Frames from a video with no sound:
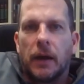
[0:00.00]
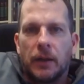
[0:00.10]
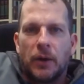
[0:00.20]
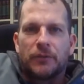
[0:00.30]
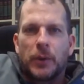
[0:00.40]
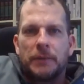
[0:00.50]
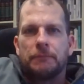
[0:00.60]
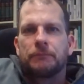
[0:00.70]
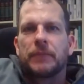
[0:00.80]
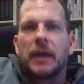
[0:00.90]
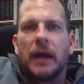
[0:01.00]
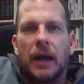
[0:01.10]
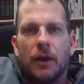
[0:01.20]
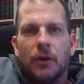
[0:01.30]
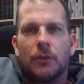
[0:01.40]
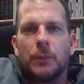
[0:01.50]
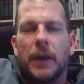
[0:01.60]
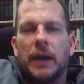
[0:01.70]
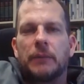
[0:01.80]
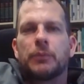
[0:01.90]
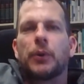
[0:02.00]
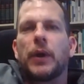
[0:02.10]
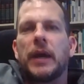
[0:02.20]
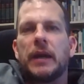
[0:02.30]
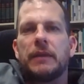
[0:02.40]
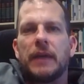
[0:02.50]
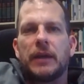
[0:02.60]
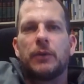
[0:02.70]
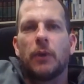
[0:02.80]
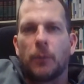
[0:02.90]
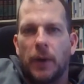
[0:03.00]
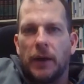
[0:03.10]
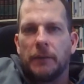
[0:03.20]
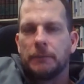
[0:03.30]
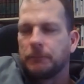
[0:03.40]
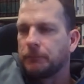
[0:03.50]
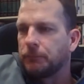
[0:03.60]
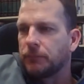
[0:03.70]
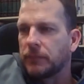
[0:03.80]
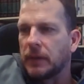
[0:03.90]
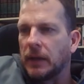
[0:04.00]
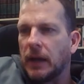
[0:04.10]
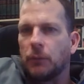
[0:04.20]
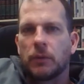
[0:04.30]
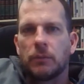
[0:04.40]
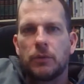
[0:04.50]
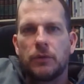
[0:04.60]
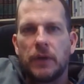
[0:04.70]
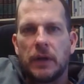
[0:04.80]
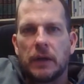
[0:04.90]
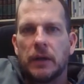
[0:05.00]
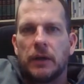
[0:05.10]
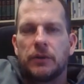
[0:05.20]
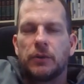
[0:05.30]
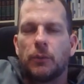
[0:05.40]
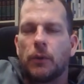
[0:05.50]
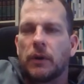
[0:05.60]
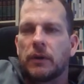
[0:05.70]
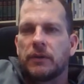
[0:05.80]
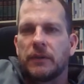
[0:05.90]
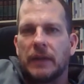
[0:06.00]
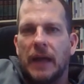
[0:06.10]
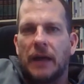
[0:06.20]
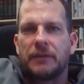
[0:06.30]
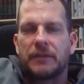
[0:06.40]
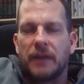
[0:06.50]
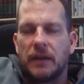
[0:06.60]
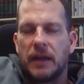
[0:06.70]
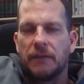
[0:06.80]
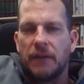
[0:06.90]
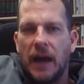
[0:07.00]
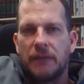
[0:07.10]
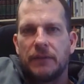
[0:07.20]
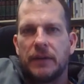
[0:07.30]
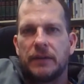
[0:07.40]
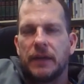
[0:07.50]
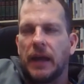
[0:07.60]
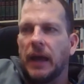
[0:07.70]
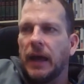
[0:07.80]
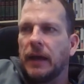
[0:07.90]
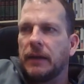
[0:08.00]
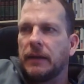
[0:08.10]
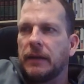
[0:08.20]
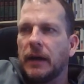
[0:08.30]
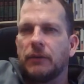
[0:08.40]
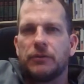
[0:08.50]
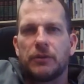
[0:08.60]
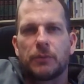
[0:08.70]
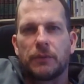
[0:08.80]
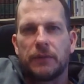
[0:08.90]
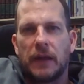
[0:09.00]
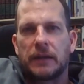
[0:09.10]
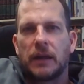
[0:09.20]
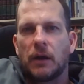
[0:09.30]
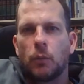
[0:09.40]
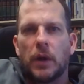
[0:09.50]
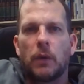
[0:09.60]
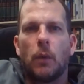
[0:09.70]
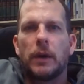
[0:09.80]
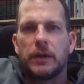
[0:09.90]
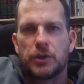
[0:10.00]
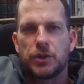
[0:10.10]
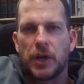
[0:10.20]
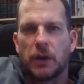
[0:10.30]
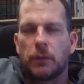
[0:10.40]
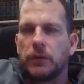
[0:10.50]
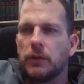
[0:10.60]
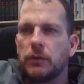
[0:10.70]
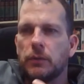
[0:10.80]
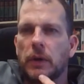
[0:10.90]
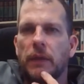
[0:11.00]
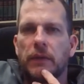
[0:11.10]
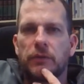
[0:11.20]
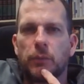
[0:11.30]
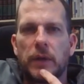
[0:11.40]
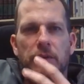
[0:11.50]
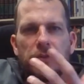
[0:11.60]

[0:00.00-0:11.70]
Hello, everyone. I hope and pray that you are well. Uh, we're moving towards the last Sunday of Advent, and I was just reflecting on what I wanted to share with you uh, this week.